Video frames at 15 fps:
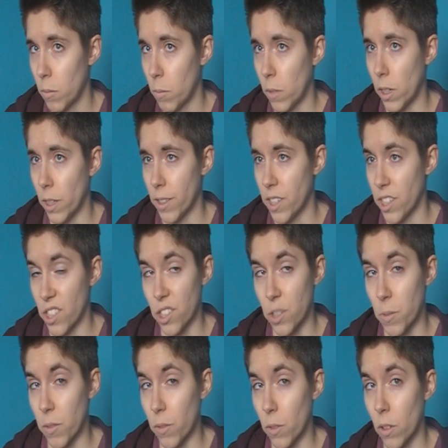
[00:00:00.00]
My sister's
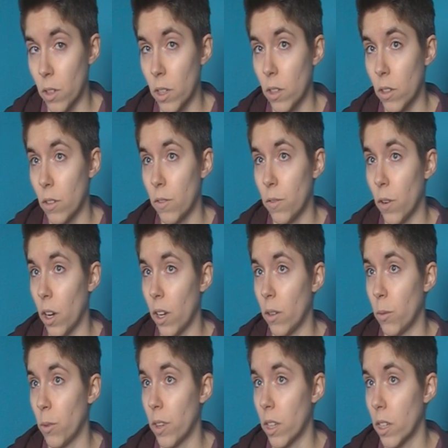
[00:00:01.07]
been
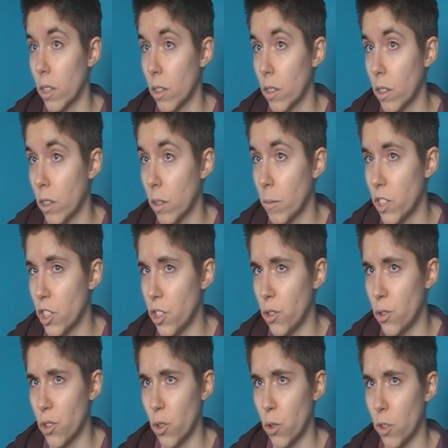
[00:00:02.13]
fine with it. I mean, she's
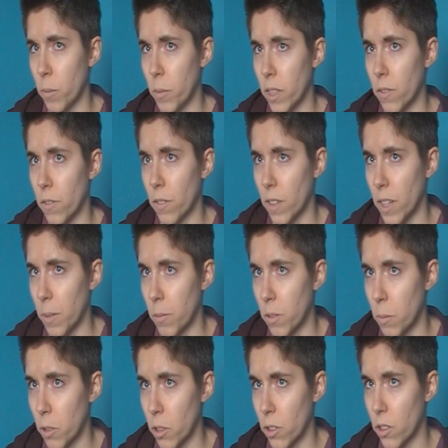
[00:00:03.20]
used to calling me different
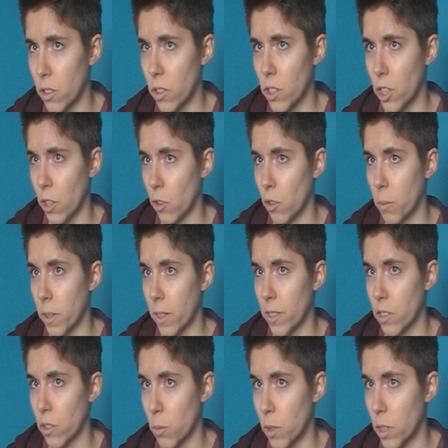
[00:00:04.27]
names because she
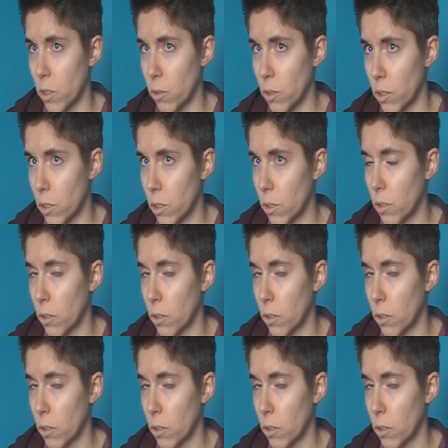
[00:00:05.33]
cosplays as well, so,